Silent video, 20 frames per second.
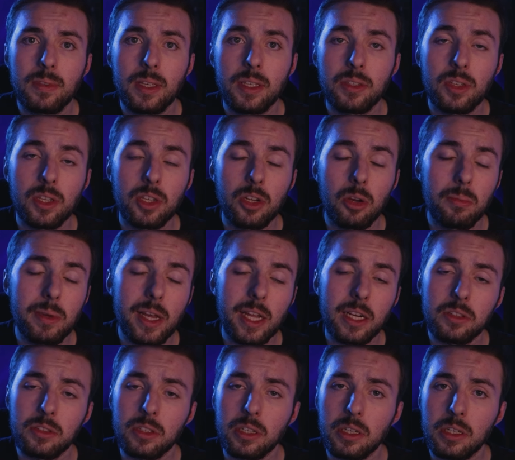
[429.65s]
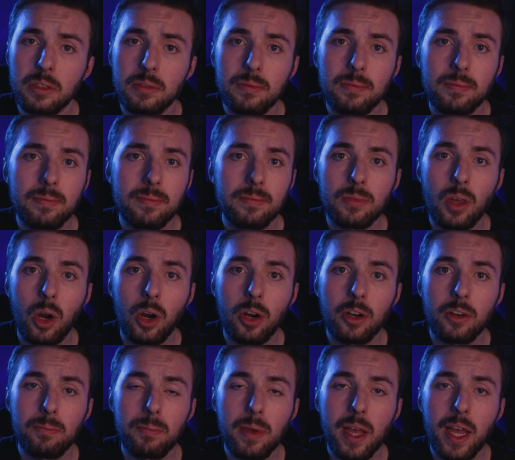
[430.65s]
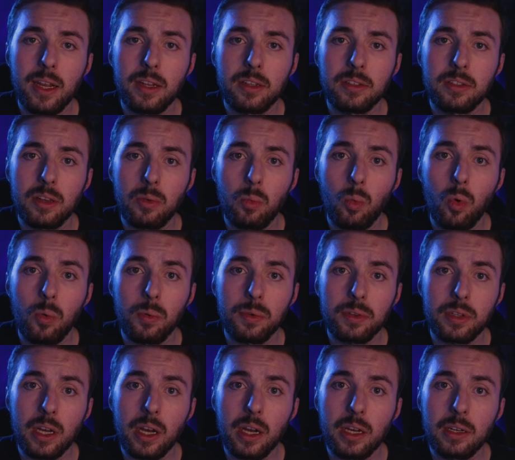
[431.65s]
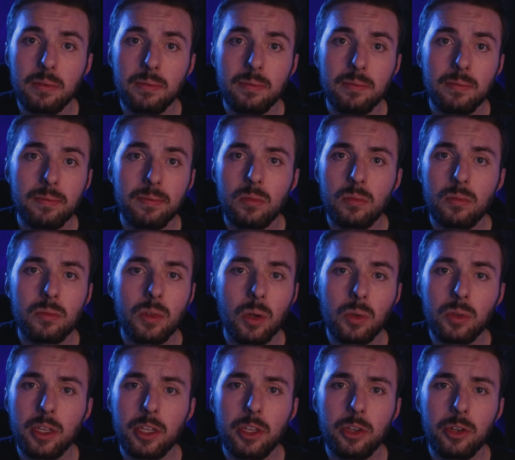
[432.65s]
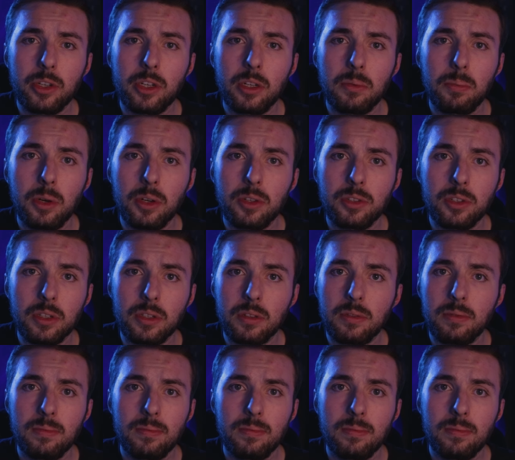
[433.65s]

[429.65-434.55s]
He said no man is good. The heart of man is at war with God. Don't think you're a good person.